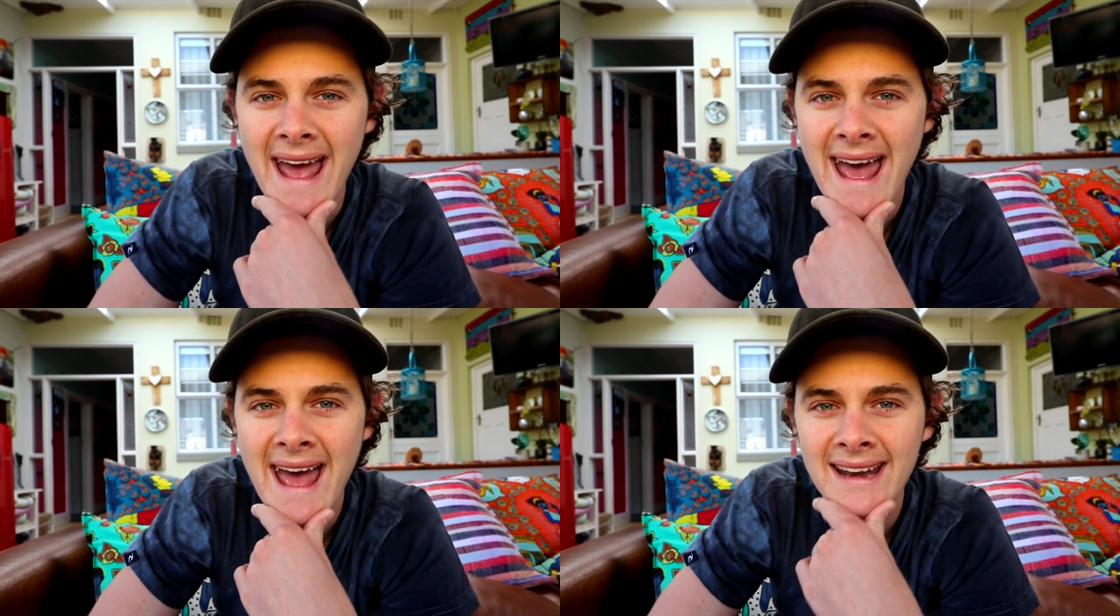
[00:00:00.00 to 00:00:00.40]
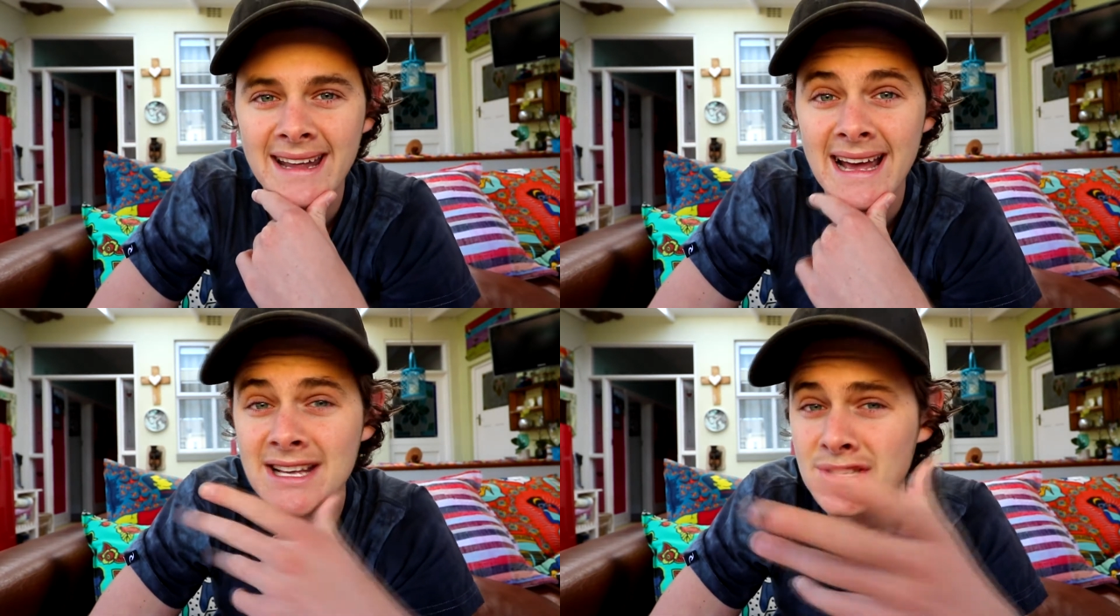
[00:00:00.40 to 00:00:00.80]
and
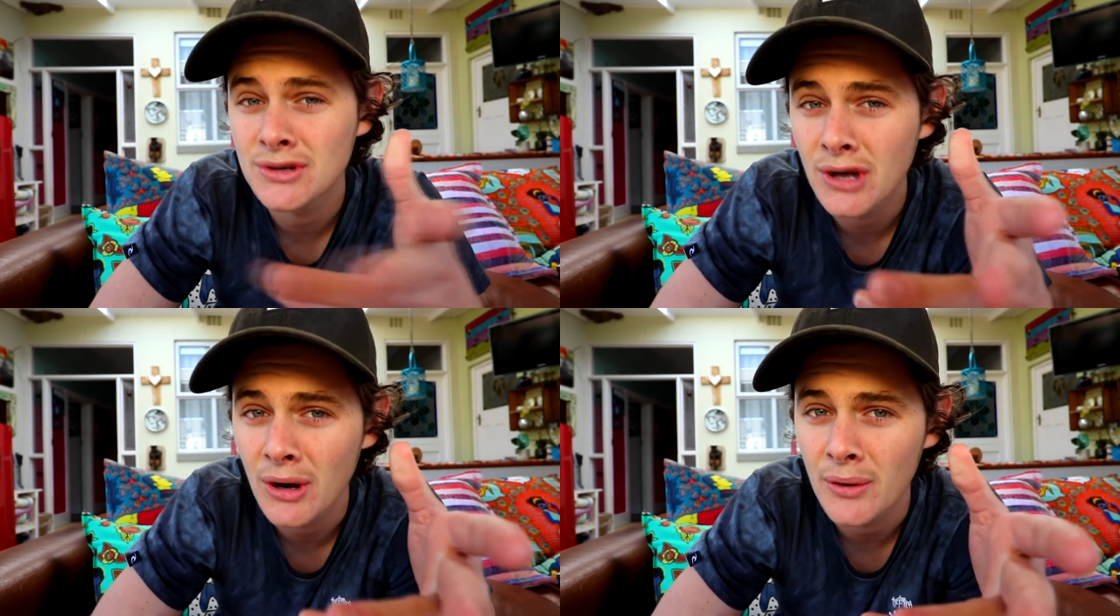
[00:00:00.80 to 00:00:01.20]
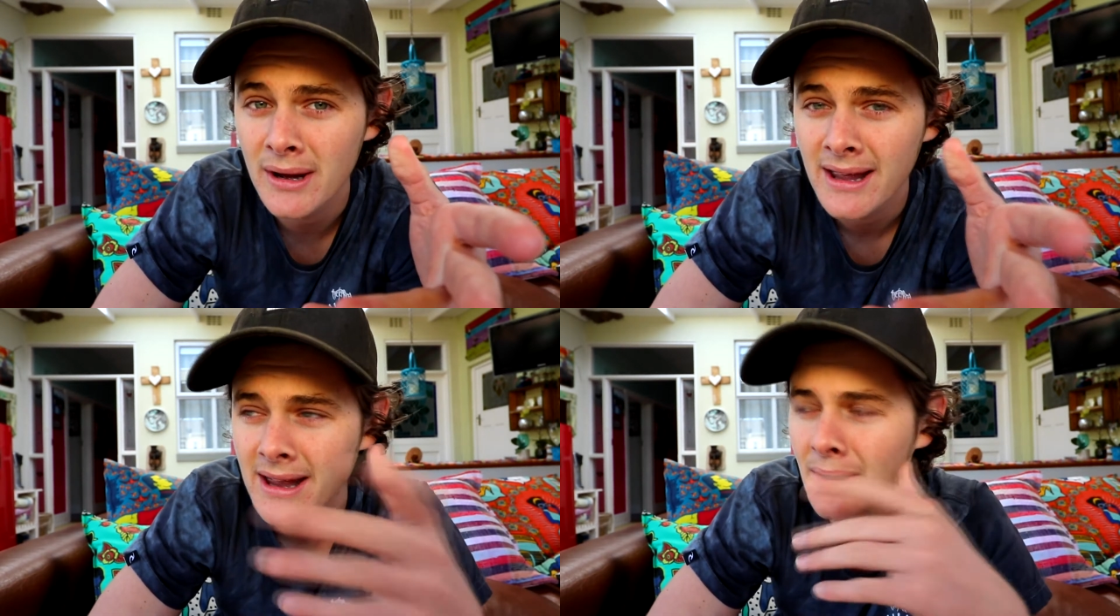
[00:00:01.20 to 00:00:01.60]
as you know,
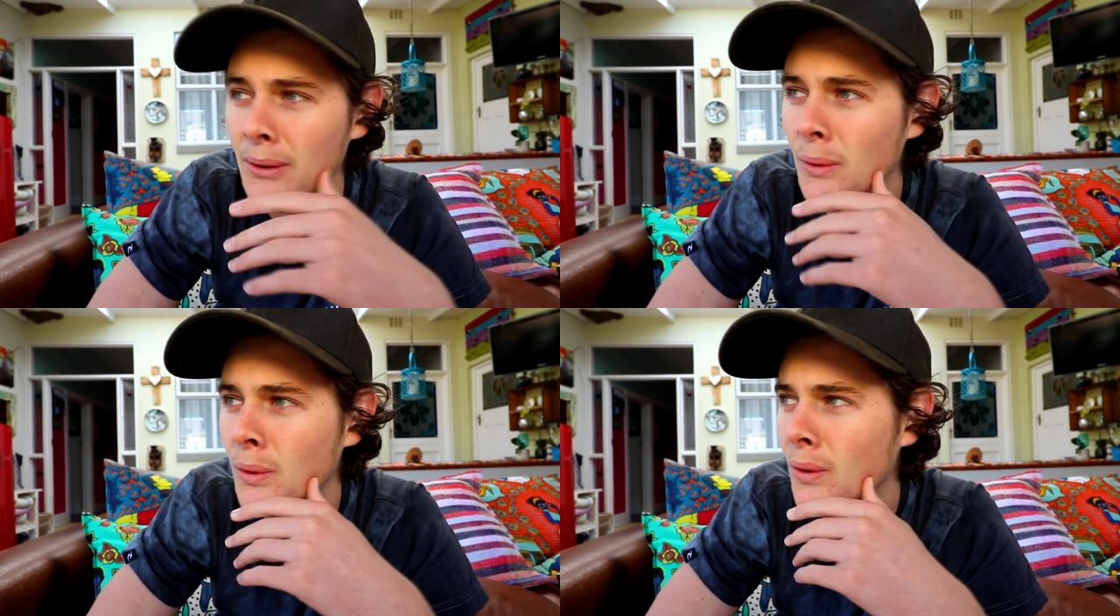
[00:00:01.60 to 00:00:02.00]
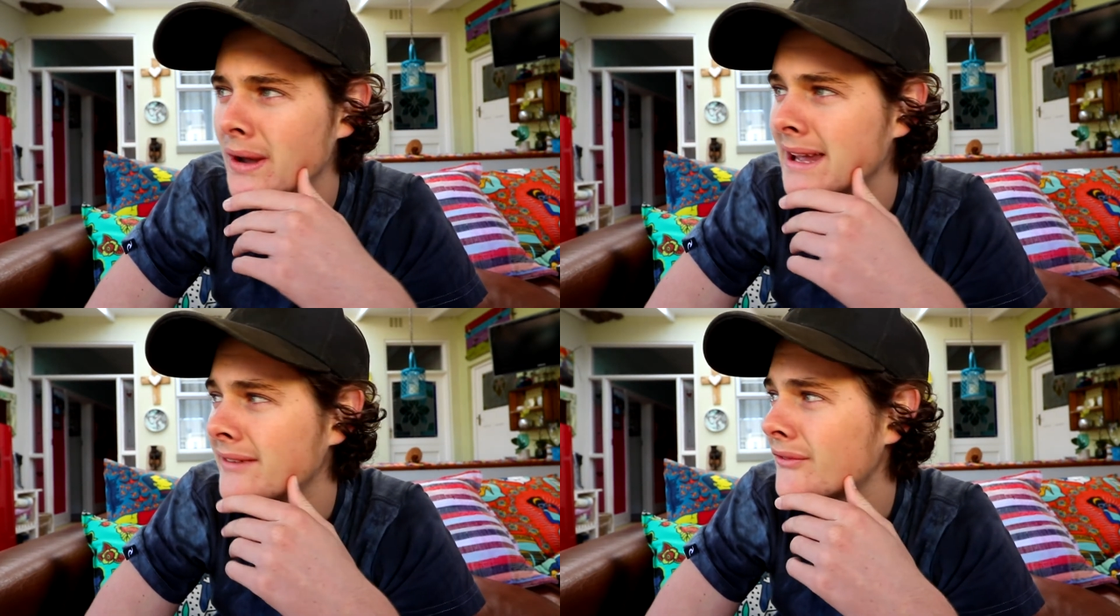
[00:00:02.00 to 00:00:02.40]

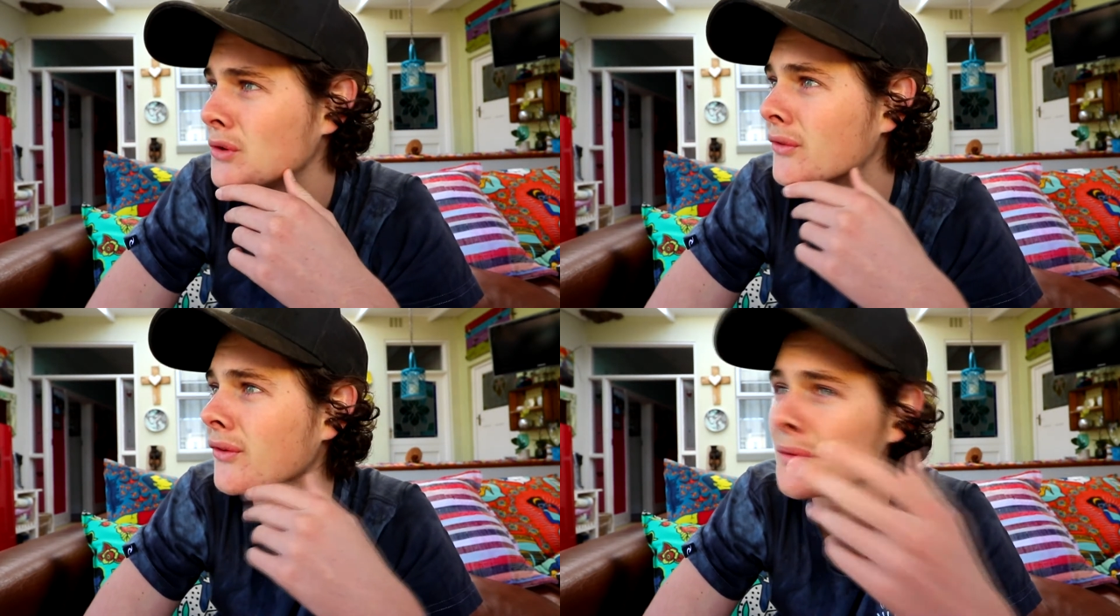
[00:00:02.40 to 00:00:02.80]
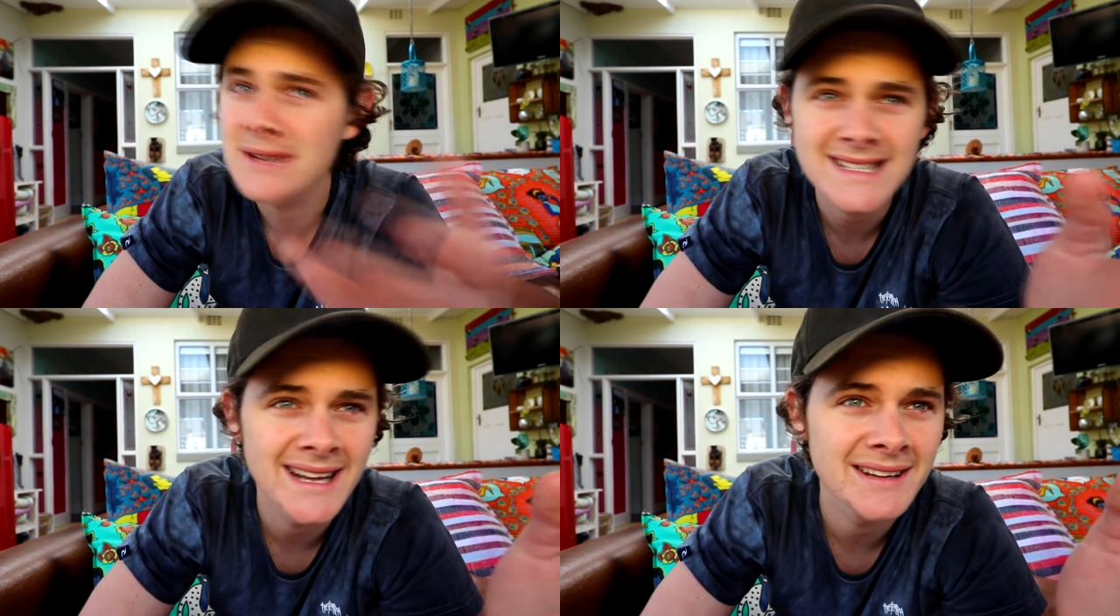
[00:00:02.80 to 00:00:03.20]
or if you're from
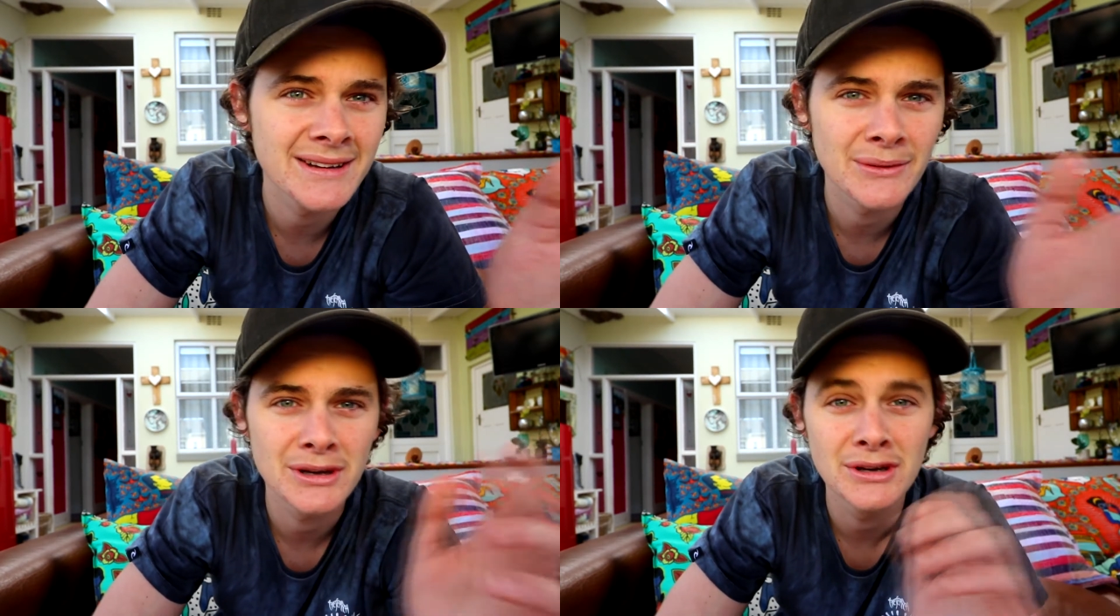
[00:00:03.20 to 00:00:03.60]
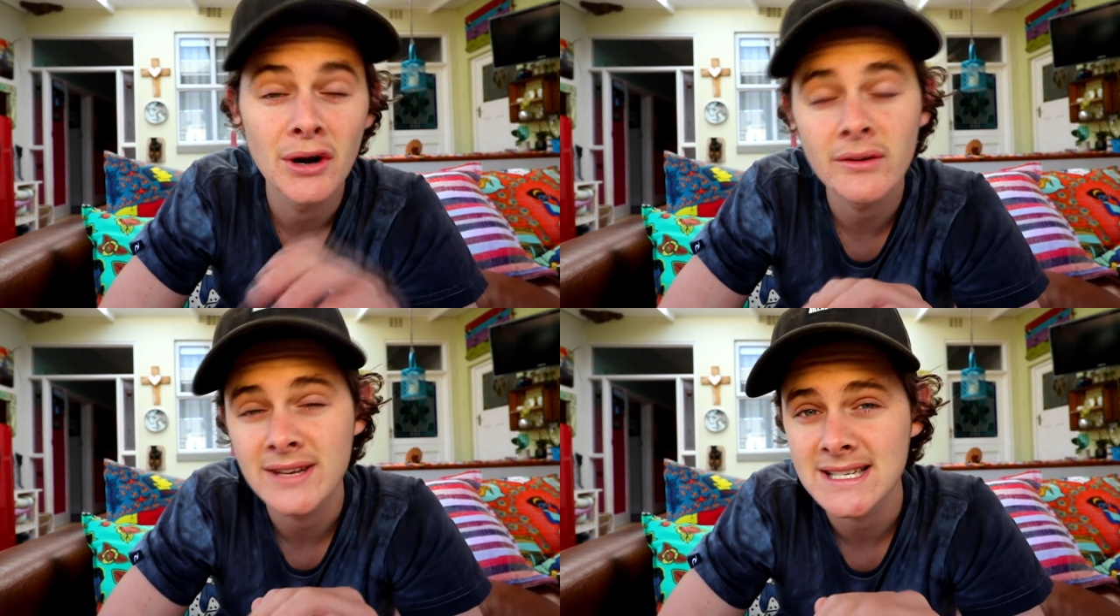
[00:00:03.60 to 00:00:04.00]
East London or you
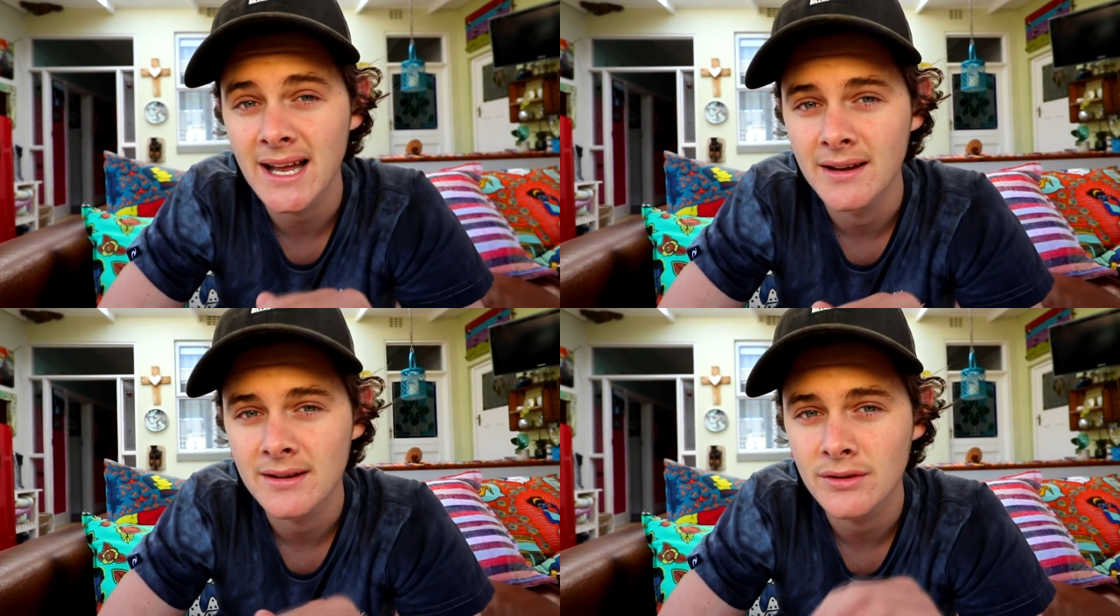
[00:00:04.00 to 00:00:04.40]
know of East London,